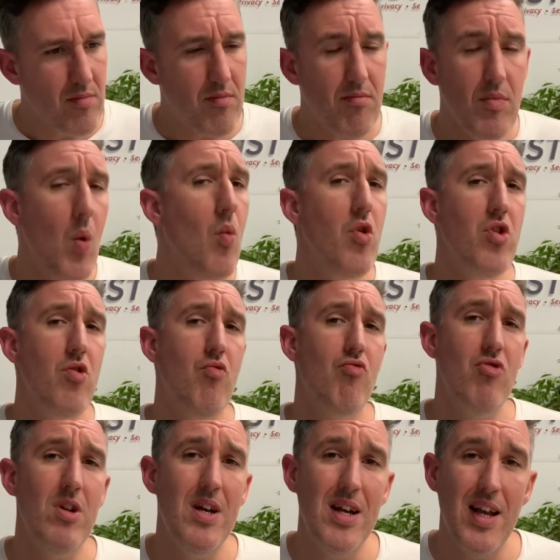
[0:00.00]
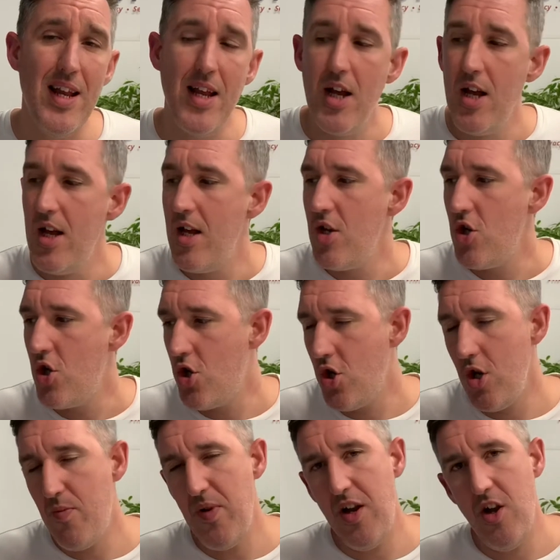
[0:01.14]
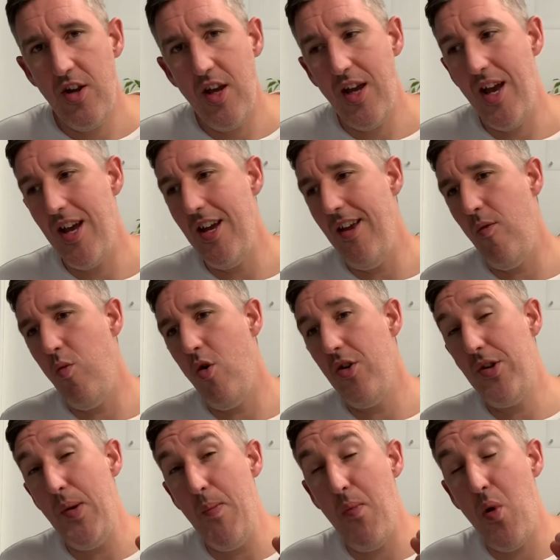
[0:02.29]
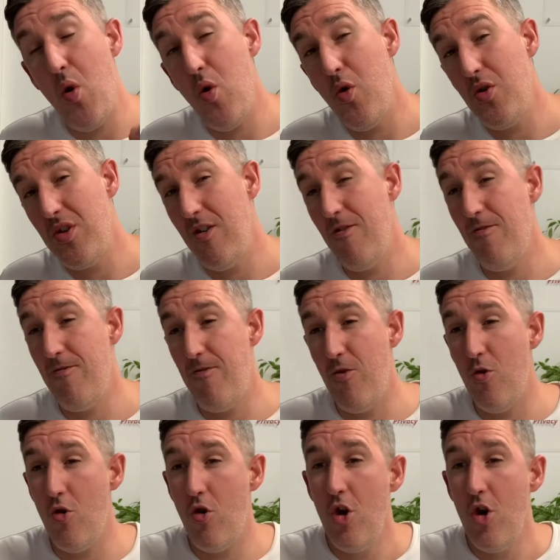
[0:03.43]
What you really should be looking at is what's important for